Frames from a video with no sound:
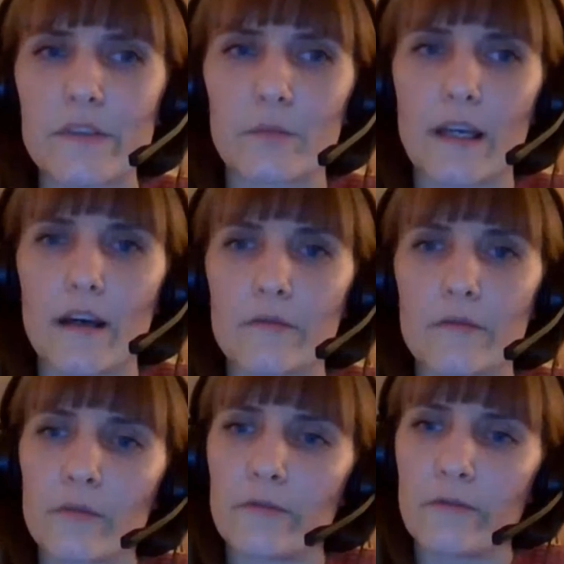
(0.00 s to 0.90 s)
So we
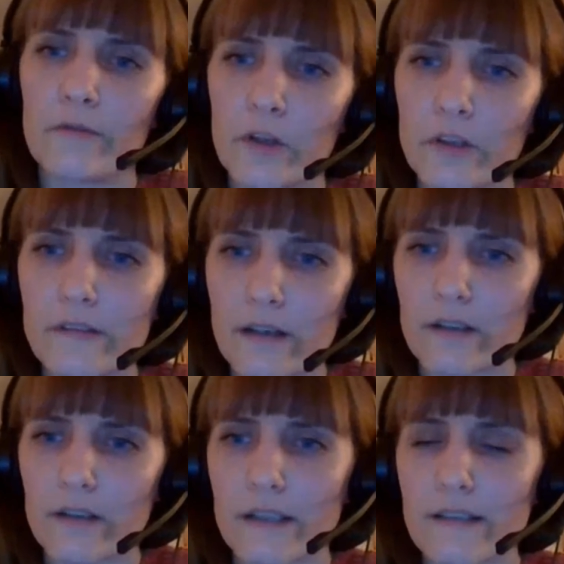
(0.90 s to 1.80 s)
have 3 focus
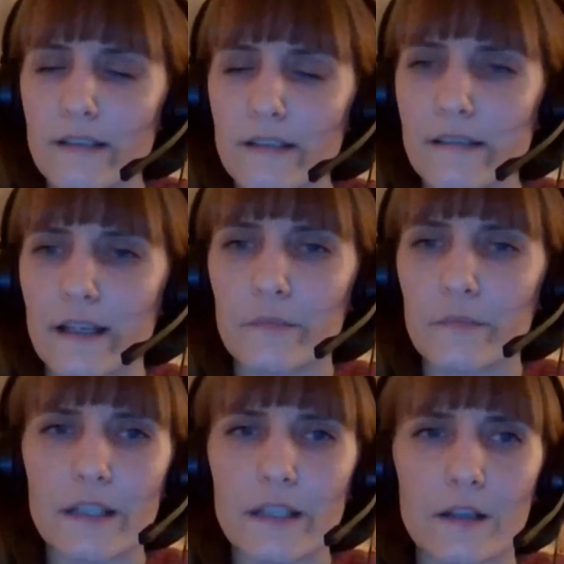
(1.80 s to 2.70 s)
areas
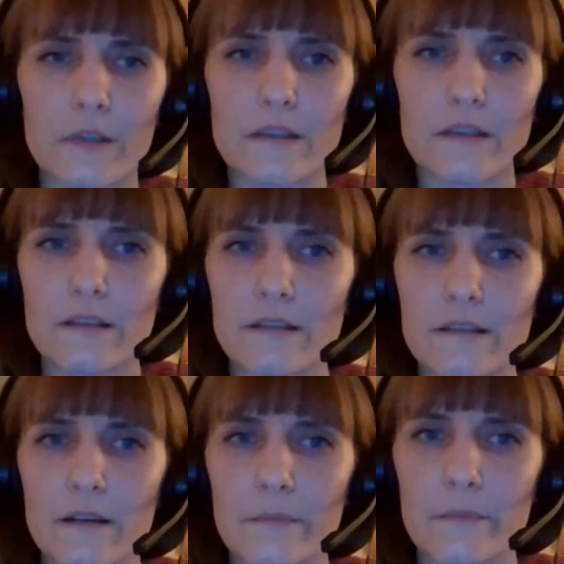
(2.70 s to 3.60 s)
there, which
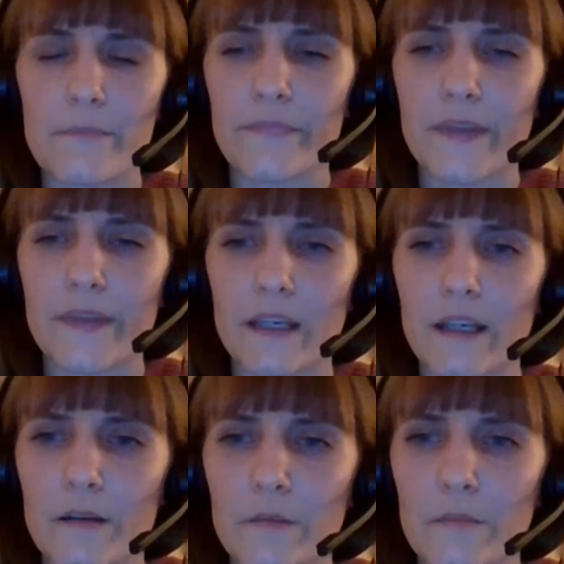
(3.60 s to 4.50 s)
is
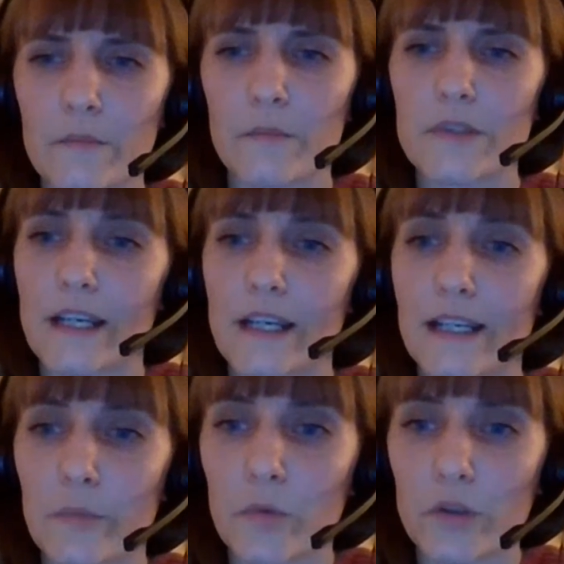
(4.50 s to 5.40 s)

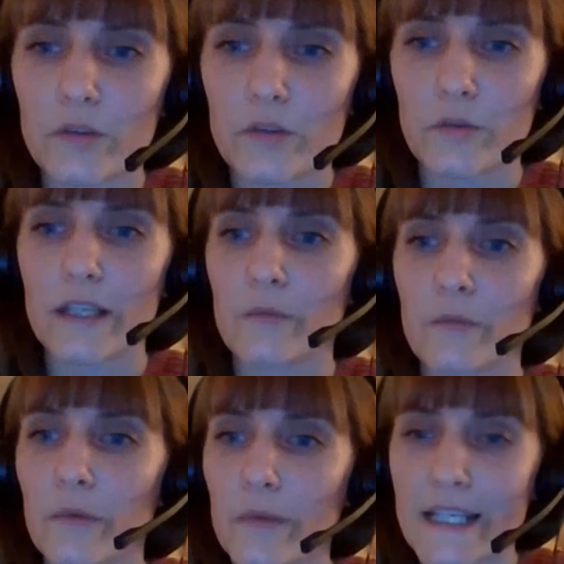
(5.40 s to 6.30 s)
child labor monitoring
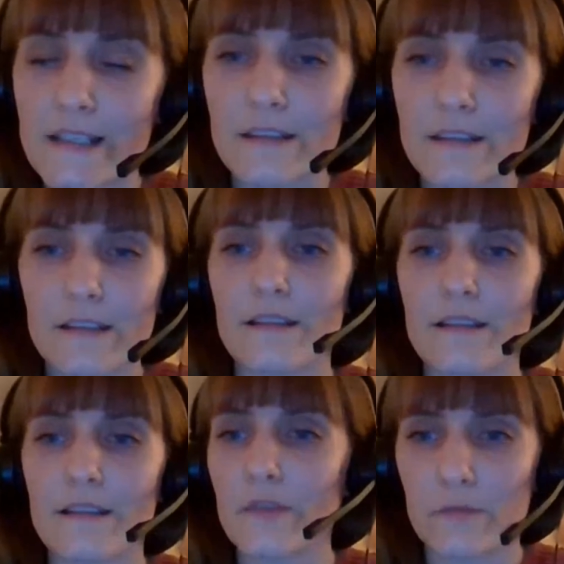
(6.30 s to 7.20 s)
and remediation
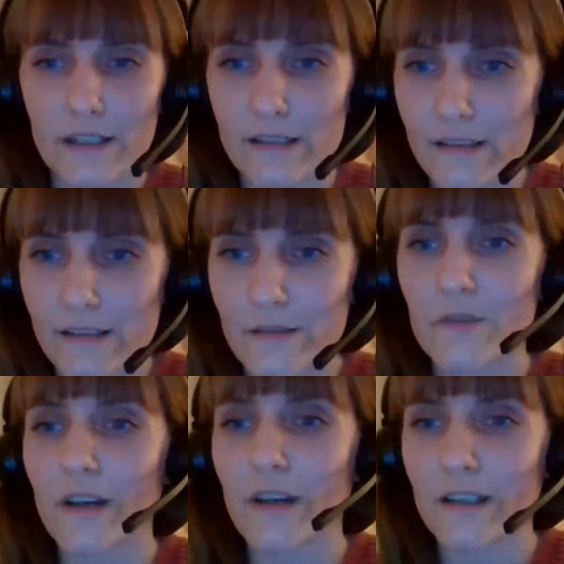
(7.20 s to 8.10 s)
systems, so really
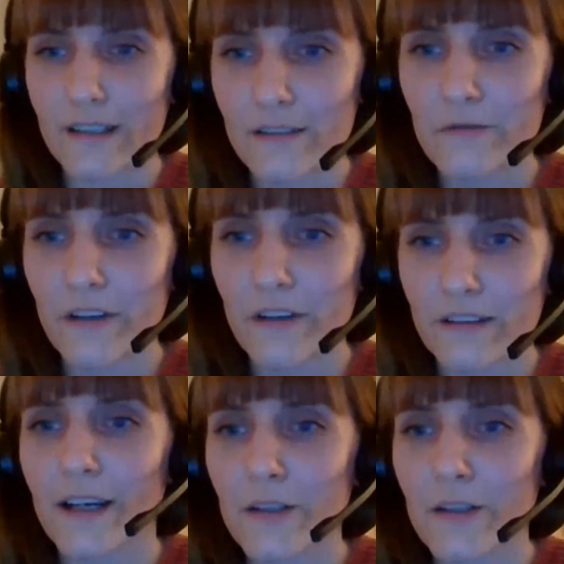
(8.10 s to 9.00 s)
systems to identify
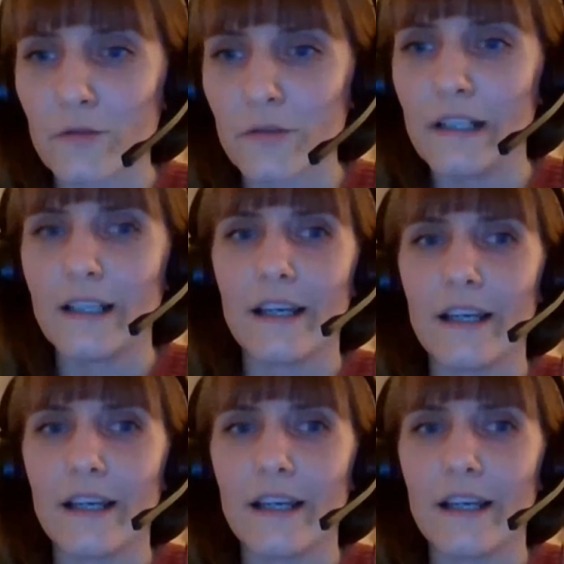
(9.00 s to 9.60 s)
the actual